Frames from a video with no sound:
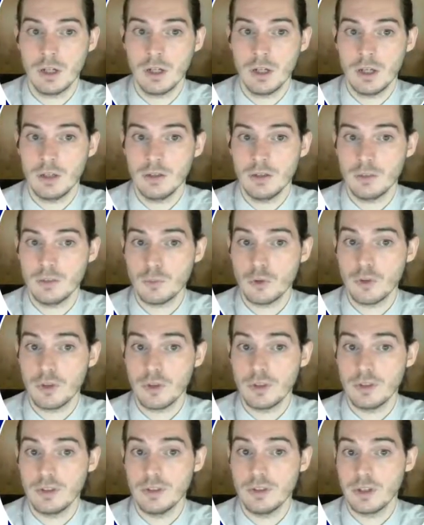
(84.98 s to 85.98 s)
This
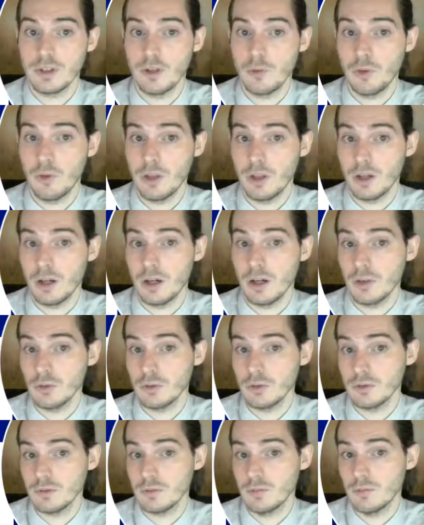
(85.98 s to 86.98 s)
process is carried out
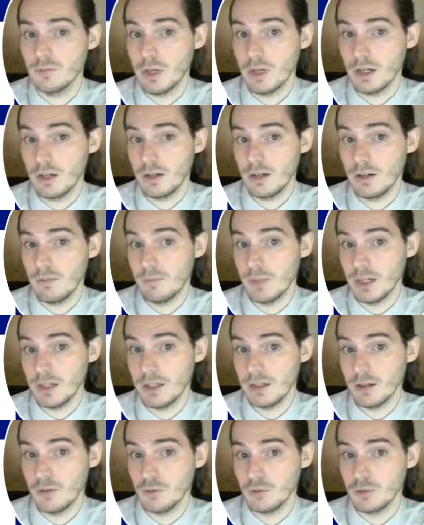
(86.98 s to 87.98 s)
by
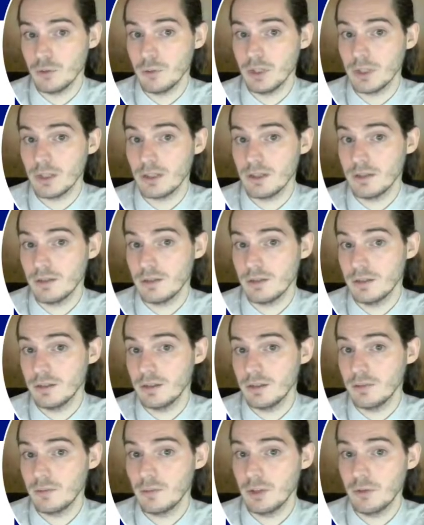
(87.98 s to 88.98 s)
an automated
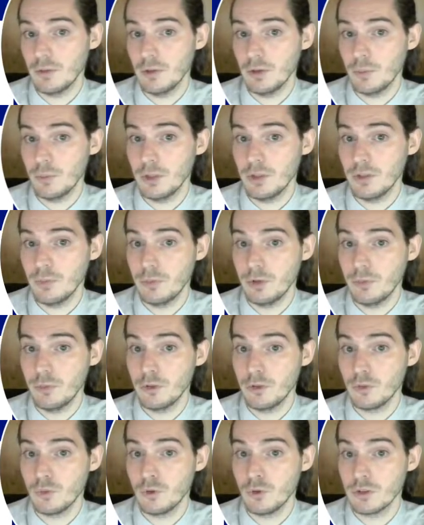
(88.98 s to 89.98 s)
system developed in
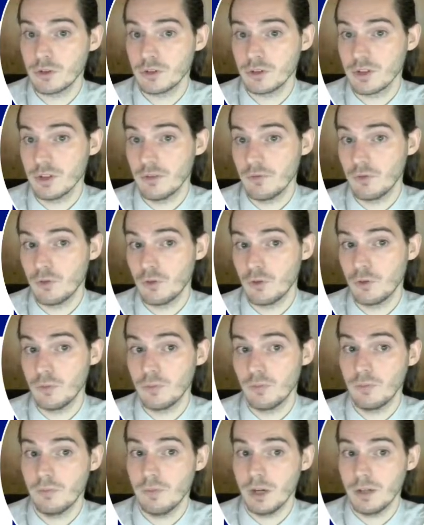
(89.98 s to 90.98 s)
previous works and
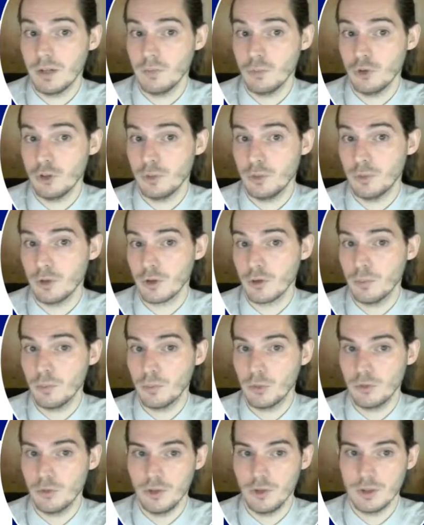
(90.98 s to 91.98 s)
formed by multiple
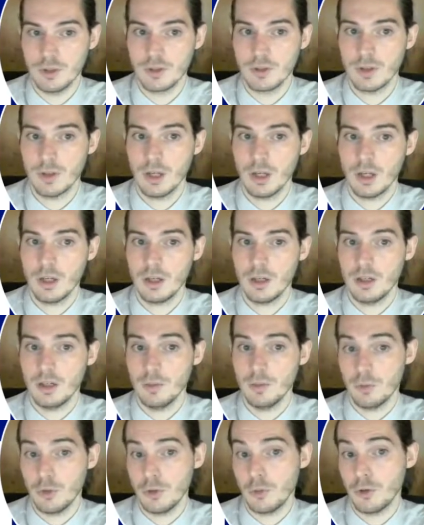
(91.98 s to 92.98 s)
components.
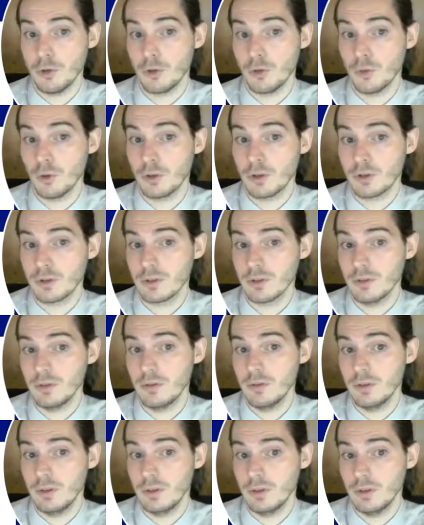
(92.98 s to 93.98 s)
In previous works,
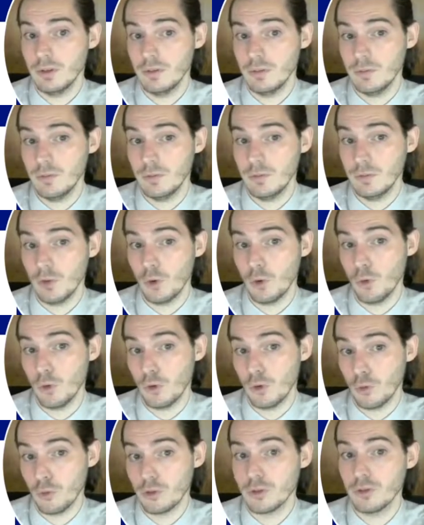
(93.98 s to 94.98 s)

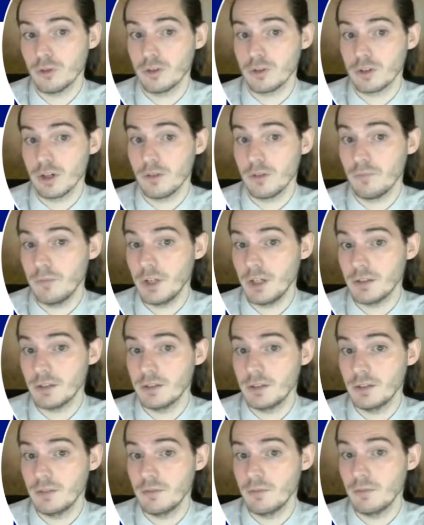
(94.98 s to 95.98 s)
good results have been
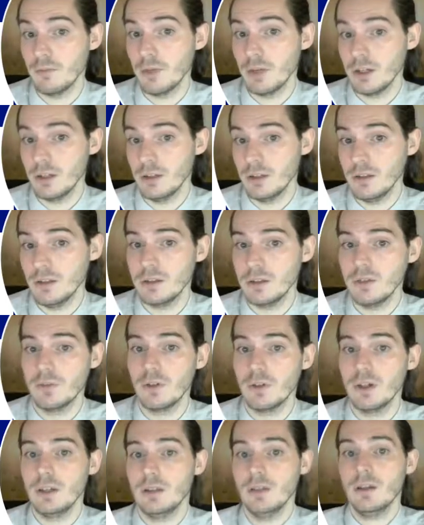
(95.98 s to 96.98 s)
achieved by
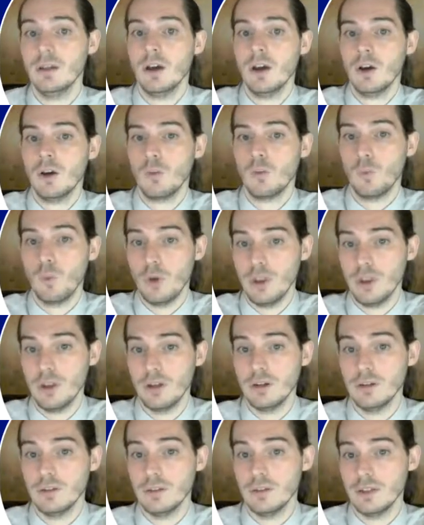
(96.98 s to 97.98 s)
identifying
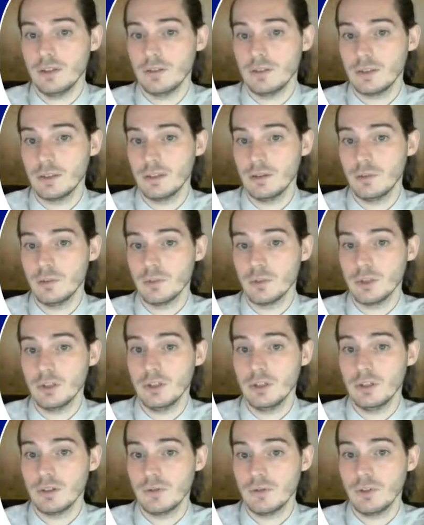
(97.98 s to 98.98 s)
whether the ship
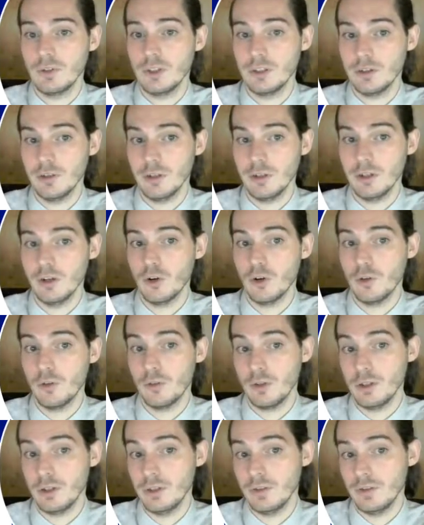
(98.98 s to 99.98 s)
is fishery
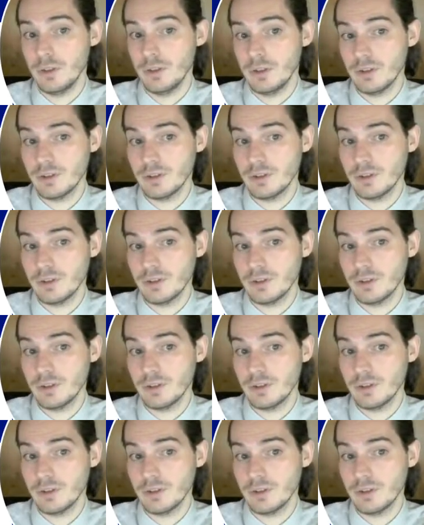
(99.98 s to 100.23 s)
or if it